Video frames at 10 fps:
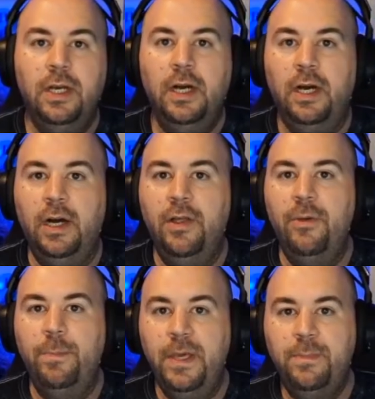
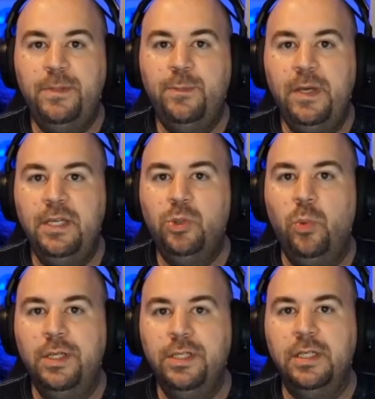The beep speech
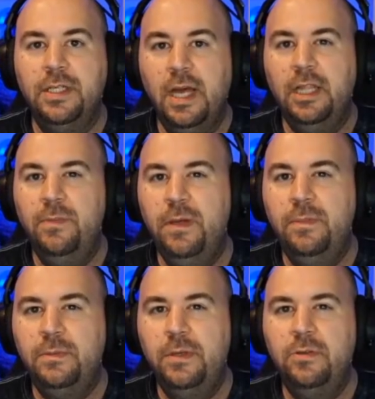wasn't exactly beep
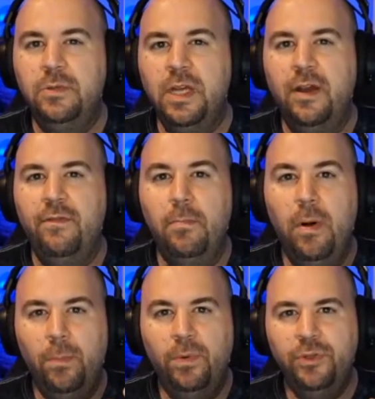speech. It was kind of a
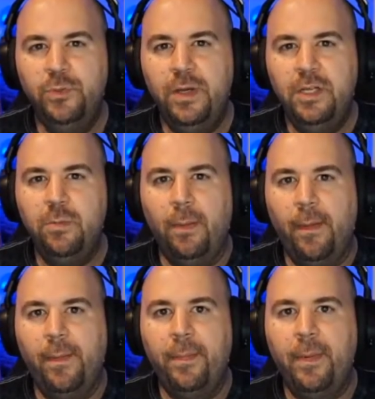mumble speech.
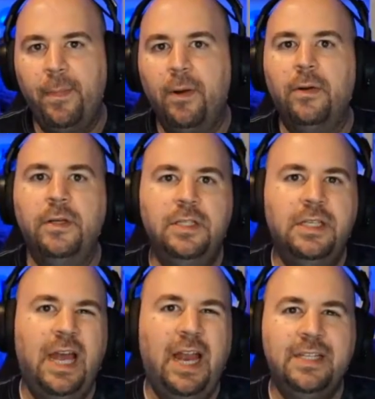It
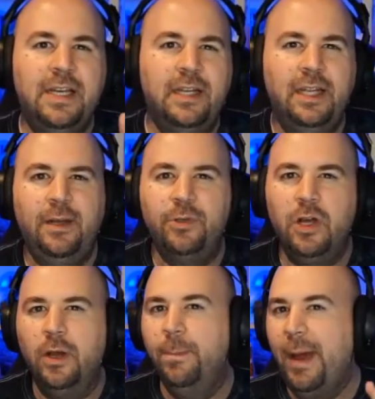kind of sounded like they were
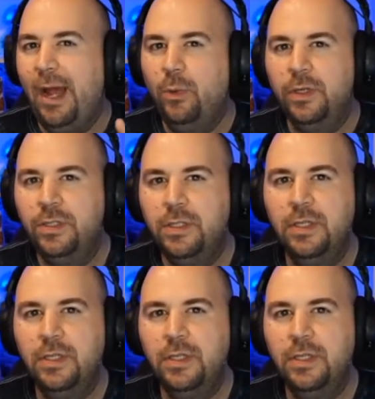talking backwards.